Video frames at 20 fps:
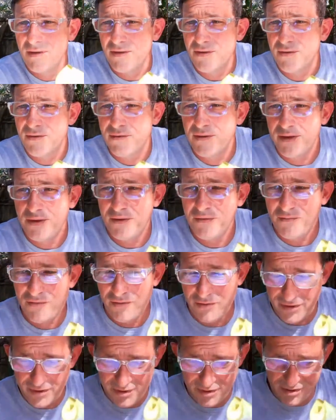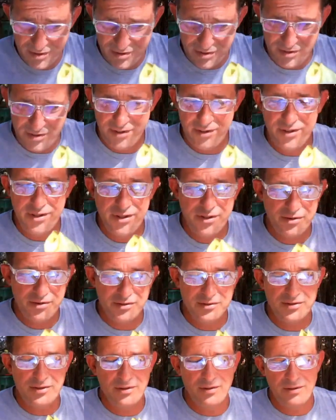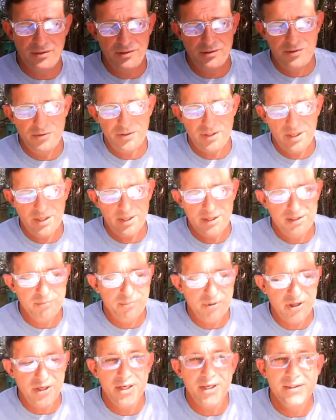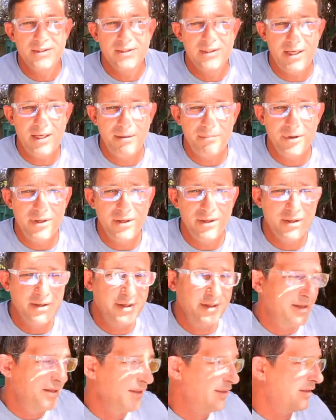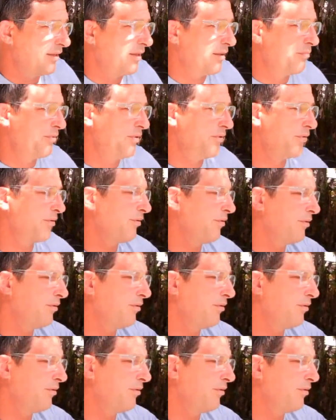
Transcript: learned it over the years. Do not let the banana sap hit the computer.